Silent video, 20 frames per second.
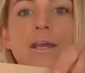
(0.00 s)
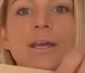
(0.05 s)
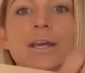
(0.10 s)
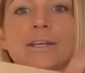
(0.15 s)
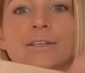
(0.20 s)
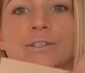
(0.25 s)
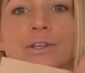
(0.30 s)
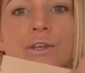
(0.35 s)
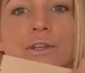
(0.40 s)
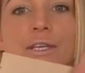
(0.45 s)

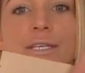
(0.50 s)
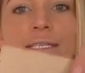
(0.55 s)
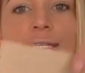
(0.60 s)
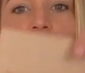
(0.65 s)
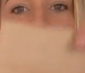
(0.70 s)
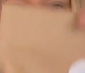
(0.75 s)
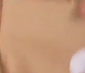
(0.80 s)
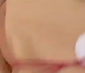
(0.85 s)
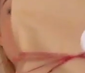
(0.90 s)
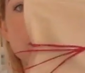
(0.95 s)
So this
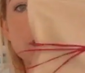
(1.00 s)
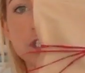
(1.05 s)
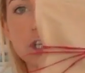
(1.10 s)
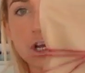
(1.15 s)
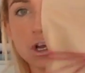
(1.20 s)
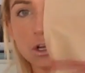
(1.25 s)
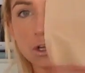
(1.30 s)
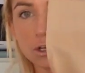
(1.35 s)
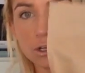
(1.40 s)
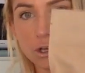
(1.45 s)
is the
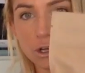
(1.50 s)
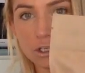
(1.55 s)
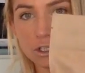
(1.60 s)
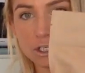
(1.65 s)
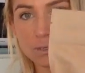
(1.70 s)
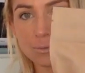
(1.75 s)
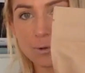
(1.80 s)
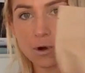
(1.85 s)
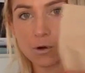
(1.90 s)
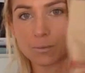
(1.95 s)
choc
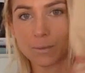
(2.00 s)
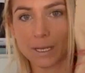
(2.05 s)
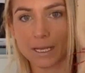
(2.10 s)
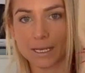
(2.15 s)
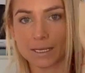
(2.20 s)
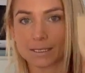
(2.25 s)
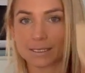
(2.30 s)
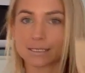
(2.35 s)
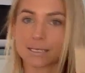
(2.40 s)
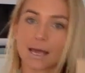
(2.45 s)
goji ball
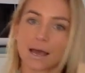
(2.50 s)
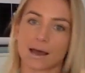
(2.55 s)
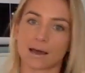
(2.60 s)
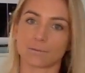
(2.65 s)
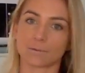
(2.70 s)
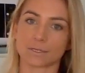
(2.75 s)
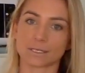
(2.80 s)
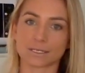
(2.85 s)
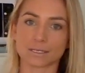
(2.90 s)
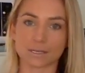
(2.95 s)
mix.
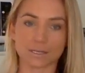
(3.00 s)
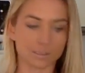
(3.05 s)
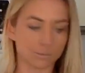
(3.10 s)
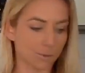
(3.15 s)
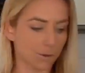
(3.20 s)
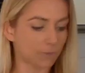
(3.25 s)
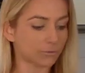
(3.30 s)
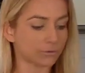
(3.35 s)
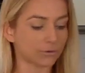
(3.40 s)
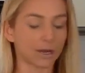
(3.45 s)
This is a
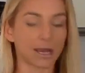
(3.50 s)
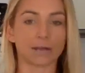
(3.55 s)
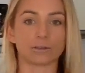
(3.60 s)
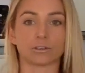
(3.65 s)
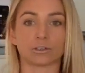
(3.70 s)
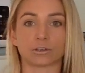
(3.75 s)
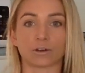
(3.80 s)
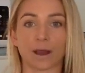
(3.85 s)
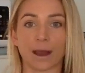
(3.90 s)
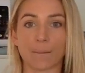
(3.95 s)
small
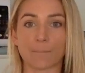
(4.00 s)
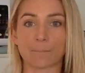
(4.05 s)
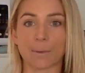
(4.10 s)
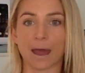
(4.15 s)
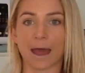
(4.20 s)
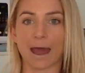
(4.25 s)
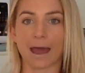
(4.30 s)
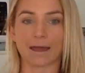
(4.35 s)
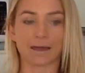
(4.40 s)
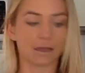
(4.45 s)
300-gram
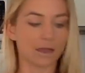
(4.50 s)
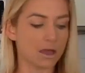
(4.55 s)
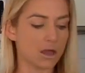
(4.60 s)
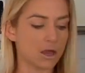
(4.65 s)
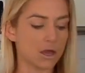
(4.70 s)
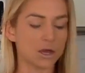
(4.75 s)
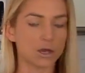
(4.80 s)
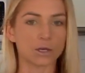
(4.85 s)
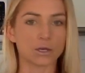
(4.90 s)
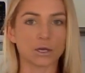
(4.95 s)
bag.
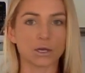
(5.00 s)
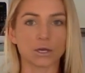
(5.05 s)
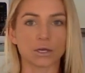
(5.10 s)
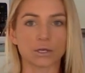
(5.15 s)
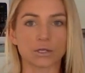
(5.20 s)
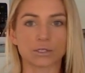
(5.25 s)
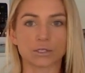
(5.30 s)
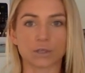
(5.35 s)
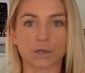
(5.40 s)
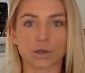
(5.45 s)

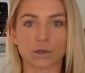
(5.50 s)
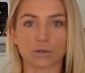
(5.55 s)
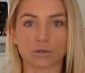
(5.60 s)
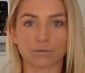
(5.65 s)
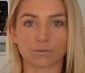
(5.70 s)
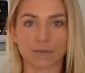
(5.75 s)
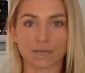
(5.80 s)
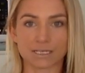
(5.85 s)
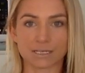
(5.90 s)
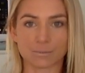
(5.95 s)
So the
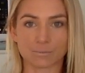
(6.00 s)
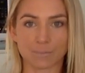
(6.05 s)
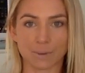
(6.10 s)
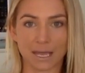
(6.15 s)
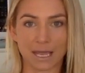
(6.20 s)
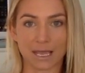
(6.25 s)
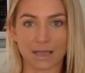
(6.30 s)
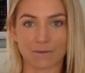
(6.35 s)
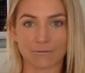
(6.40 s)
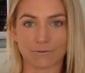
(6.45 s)
reason
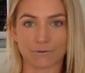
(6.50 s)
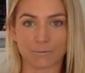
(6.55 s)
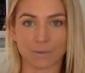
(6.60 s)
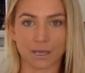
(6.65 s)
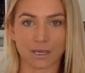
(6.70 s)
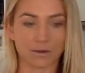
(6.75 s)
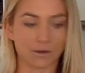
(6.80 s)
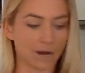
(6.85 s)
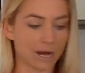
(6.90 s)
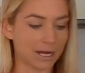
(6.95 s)
being for me
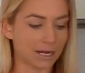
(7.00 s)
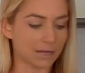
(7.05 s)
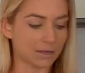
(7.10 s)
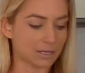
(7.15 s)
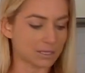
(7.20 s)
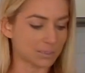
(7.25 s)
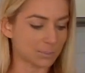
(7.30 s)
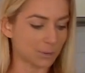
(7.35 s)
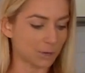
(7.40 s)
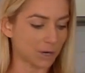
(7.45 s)
creating
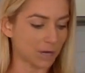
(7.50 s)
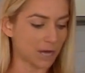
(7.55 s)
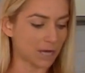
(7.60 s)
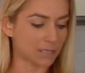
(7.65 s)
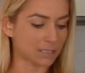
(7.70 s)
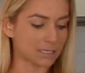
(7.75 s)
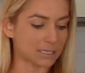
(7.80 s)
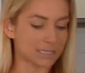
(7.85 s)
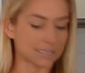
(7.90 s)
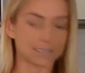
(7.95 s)
this
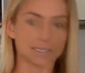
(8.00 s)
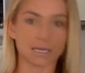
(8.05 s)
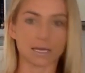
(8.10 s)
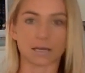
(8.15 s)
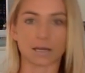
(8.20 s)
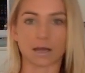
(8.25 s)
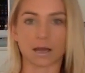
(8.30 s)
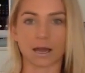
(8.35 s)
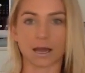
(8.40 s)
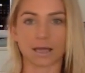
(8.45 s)
product is
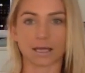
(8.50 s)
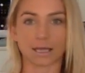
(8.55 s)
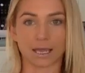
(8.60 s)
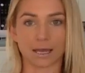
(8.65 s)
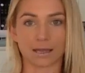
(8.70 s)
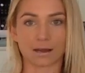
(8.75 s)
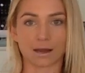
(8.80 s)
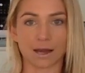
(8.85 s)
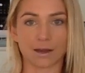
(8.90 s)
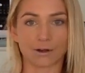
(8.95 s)
that,
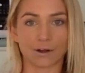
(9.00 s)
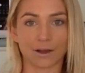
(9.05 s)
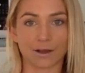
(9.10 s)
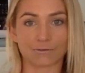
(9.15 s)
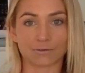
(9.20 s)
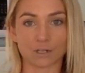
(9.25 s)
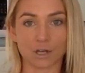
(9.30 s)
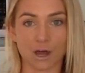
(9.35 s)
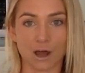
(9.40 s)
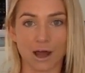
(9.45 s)
again, I don't have
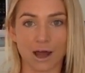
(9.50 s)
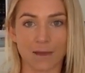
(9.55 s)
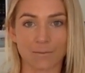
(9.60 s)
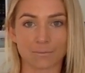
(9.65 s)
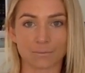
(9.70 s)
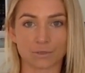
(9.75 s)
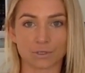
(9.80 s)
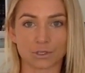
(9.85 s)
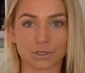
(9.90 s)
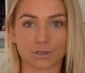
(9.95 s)

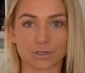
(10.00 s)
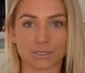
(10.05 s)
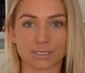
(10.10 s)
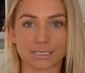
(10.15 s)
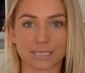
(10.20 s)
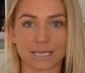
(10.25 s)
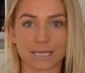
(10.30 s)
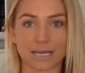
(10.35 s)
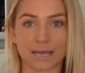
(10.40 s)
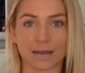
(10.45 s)
time to
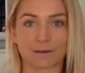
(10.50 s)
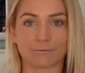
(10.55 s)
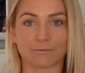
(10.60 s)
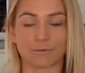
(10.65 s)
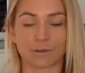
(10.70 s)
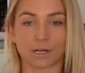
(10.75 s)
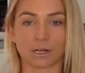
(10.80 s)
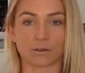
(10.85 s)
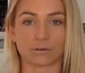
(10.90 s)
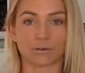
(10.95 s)
sit and
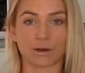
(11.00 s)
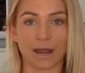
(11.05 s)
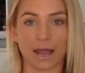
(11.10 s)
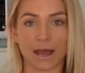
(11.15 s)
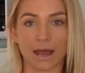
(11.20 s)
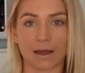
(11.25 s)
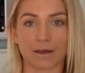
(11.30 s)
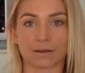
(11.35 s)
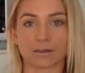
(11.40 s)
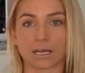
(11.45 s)
fiddle
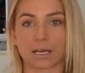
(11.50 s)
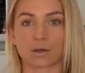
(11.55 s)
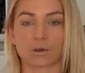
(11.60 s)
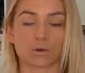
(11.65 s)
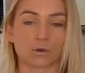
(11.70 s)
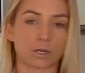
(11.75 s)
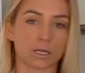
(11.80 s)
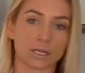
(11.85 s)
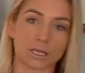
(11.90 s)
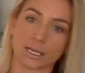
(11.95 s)
around and
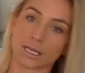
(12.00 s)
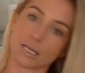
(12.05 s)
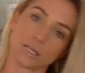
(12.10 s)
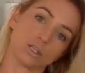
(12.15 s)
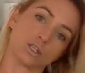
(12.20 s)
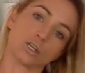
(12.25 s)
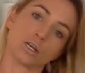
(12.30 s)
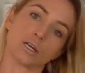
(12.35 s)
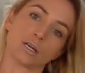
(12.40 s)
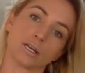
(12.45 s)
cook in the
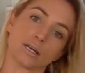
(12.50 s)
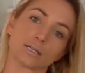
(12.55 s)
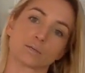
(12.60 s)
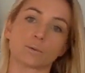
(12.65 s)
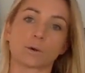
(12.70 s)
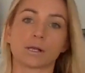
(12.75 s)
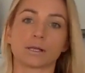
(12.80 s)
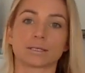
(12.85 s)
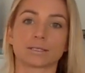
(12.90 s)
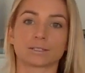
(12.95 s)
kitchen, as
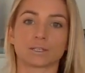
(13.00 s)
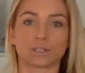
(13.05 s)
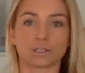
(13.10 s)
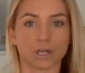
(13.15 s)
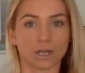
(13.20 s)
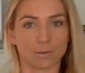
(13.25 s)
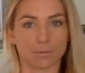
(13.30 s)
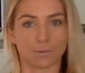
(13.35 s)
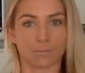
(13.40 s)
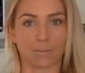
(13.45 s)
well as
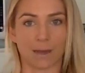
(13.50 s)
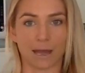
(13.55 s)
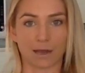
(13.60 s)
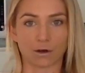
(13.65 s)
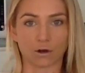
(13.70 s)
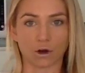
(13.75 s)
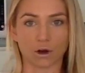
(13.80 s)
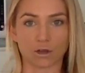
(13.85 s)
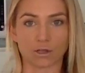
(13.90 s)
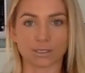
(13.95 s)
determine
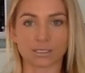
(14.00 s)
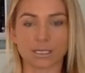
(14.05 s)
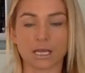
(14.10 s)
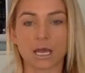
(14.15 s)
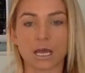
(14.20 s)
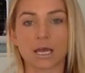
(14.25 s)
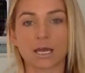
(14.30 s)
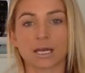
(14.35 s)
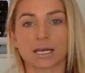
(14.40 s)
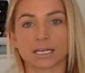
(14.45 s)
macros,
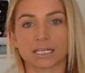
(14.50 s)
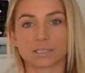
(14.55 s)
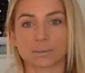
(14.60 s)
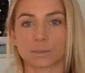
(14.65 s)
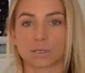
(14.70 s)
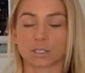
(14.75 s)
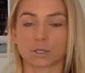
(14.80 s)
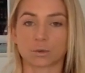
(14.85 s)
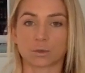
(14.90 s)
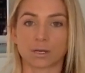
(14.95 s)

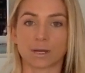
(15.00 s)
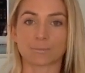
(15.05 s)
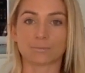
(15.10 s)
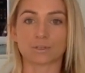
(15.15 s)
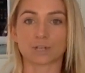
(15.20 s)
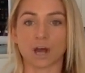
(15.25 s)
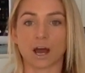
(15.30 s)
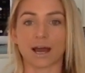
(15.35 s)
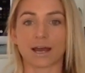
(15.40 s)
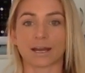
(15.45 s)
especially when I'm
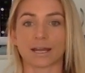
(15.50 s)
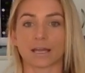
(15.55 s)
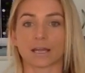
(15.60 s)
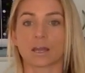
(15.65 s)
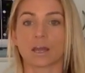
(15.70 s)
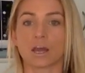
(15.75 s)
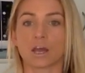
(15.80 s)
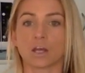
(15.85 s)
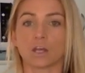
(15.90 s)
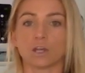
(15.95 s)
dieting.
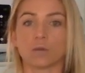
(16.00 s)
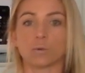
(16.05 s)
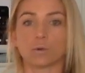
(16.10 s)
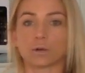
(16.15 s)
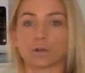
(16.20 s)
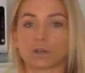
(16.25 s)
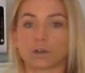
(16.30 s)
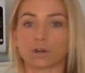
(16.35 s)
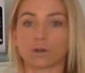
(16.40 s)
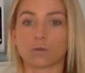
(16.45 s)
You
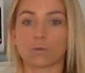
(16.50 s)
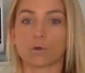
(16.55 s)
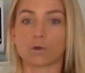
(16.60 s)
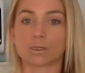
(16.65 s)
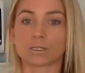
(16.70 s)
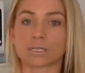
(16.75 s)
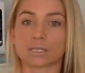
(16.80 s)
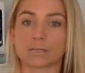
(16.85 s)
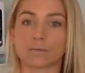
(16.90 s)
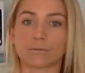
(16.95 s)
want to know
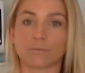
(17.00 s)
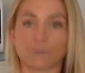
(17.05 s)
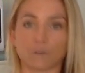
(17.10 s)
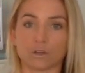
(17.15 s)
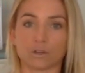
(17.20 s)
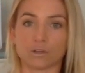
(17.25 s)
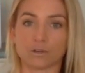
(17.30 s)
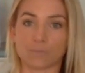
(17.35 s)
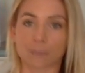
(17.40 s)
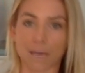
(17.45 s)
what's in the food
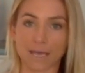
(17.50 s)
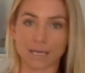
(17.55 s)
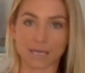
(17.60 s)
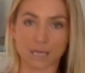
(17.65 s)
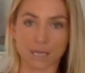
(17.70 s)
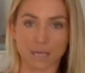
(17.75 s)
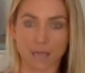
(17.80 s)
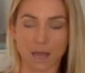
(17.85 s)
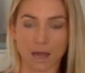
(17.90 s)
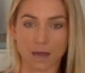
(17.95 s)
you're
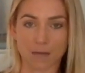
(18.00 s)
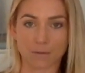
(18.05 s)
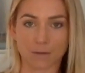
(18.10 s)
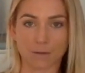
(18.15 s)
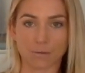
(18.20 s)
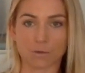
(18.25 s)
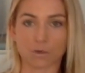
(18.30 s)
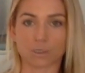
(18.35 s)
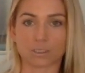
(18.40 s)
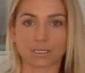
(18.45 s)
making
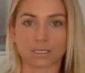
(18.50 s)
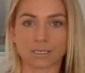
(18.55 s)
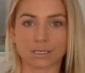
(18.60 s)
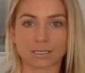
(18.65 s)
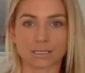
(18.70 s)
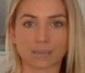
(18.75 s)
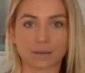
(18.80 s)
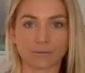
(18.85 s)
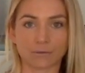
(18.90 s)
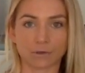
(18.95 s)
and what's in the
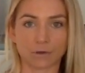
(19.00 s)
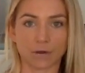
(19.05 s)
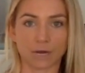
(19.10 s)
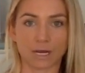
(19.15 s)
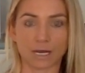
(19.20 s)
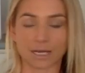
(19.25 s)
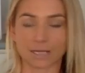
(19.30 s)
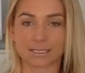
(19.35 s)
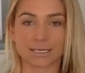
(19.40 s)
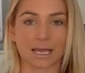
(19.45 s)
stuff you're
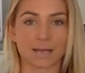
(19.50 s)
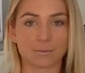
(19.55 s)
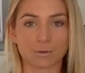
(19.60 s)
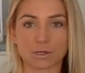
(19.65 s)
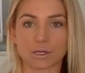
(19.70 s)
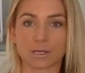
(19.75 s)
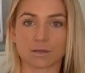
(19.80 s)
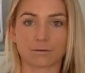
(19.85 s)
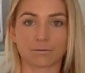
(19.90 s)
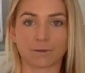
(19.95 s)
eating, and same
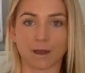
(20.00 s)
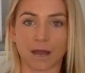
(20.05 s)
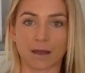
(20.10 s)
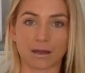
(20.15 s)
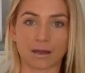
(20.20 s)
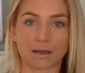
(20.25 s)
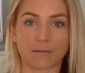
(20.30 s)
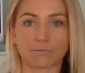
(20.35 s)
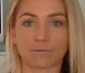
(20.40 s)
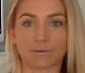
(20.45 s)
with
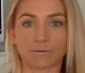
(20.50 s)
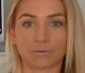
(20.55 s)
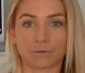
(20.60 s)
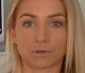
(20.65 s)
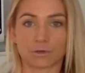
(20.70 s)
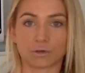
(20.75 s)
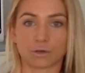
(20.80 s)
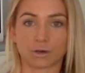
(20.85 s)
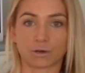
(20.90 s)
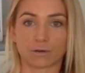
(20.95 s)
year-round, even if you're
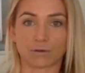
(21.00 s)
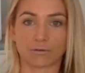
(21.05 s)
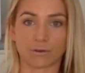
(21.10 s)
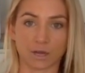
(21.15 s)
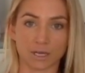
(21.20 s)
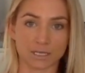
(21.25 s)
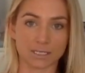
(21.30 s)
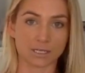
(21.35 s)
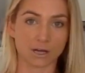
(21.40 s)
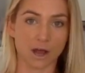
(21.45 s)
doing a
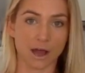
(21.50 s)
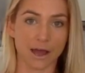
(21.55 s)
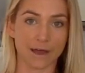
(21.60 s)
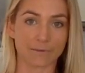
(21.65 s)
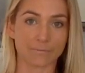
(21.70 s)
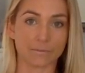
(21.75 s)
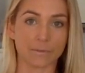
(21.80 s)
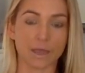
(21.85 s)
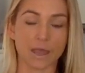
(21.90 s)
reverse diet.